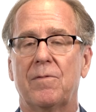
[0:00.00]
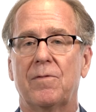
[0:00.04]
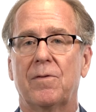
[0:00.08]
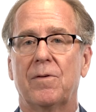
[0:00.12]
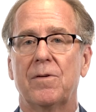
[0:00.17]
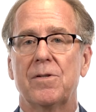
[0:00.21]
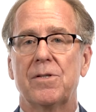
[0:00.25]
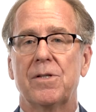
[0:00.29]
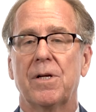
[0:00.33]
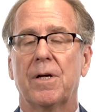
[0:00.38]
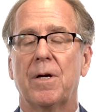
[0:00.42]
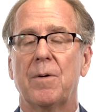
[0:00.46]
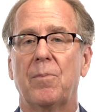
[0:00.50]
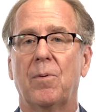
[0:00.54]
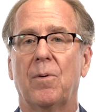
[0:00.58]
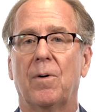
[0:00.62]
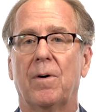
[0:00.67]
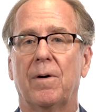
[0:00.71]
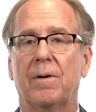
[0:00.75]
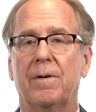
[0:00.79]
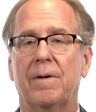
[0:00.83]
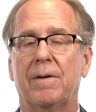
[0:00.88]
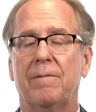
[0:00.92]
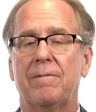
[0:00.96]
for
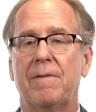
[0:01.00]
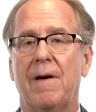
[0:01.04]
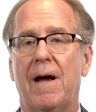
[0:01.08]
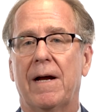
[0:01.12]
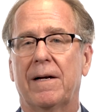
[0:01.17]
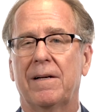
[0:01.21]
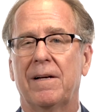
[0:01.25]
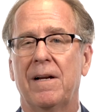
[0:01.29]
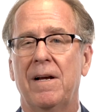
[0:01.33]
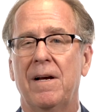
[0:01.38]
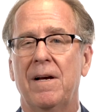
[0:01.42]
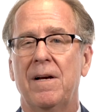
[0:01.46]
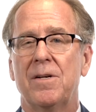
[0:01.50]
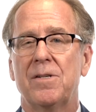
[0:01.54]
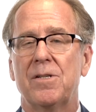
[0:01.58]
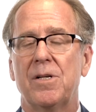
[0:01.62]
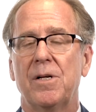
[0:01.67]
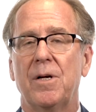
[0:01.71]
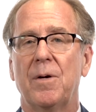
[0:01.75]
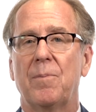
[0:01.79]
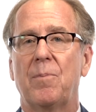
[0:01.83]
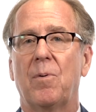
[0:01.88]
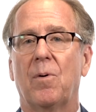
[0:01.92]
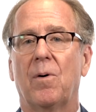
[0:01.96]
Singapore. In fact,
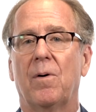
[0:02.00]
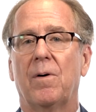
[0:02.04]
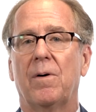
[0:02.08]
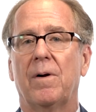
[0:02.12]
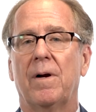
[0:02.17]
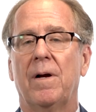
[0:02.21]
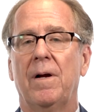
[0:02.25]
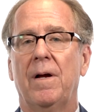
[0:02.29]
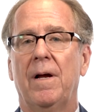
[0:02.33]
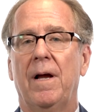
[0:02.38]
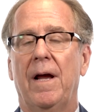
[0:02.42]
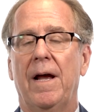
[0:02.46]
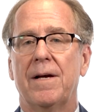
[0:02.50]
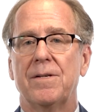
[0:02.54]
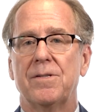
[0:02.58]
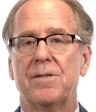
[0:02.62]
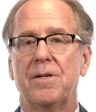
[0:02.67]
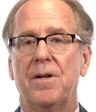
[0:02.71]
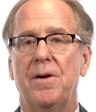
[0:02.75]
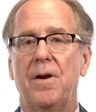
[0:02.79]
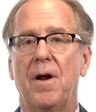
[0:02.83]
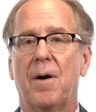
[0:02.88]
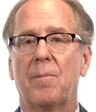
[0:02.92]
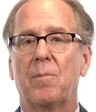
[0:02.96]
Singapore has
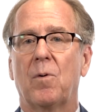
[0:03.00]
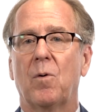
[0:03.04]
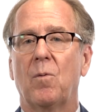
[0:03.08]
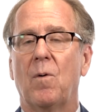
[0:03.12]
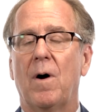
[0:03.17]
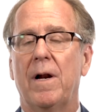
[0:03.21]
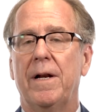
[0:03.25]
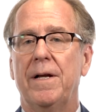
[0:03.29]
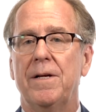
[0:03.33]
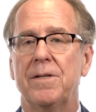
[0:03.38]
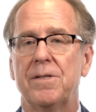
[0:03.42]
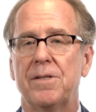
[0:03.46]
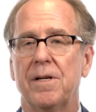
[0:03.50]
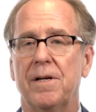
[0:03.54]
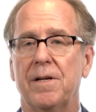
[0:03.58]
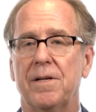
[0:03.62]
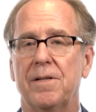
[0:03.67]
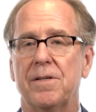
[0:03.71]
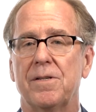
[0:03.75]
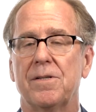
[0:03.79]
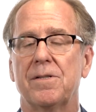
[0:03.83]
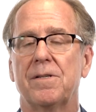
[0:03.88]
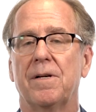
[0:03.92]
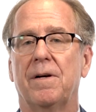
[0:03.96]
the number one
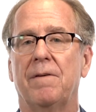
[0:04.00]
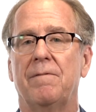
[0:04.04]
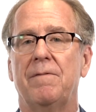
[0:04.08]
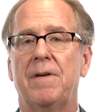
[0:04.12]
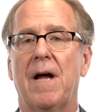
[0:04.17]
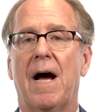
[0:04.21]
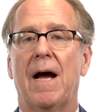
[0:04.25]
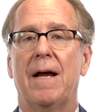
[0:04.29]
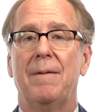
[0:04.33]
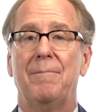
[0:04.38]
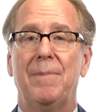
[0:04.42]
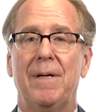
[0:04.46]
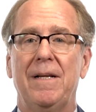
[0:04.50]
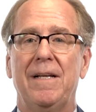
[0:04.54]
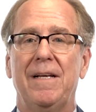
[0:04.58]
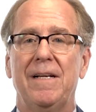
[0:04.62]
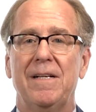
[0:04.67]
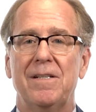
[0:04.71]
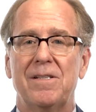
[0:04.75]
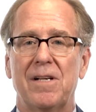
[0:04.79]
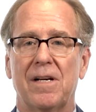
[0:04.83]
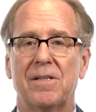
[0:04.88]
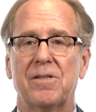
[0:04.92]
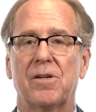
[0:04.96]
incidence of
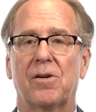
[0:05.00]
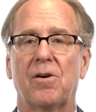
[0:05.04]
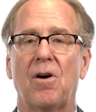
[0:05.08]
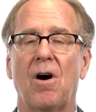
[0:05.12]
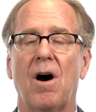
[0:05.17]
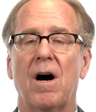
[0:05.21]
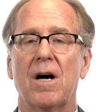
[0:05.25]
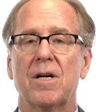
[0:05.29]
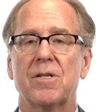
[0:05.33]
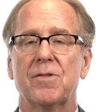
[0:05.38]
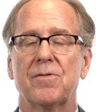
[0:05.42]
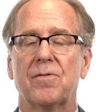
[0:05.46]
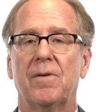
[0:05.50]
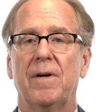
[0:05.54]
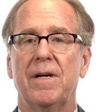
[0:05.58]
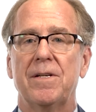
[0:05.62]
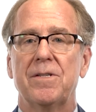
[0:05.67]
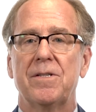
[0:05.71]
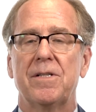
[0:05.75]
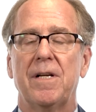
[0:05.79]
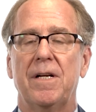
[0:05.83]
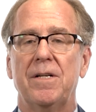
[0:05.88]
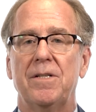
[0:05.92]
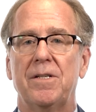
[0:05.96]
diabetes as a cause for
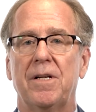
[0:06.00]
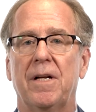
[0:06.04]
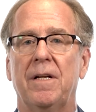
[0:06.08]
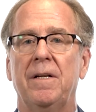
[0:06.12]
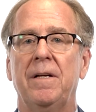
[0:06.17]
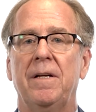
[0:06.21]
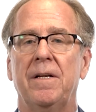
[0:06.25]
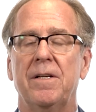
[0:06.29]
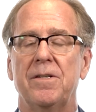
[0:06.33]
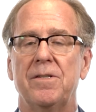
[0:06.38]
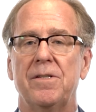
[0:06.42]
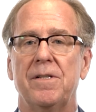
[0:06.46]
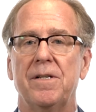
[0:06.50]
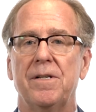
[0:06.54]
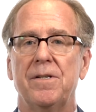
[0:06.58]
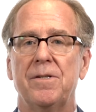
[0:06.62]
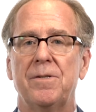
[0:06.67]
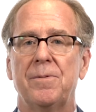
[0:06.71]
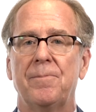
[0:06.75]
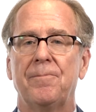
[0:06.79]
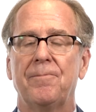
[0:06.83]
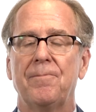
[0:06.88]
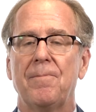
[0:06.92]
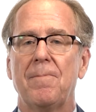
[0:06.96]
end-stage kidney
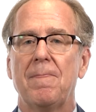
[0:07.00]
disease.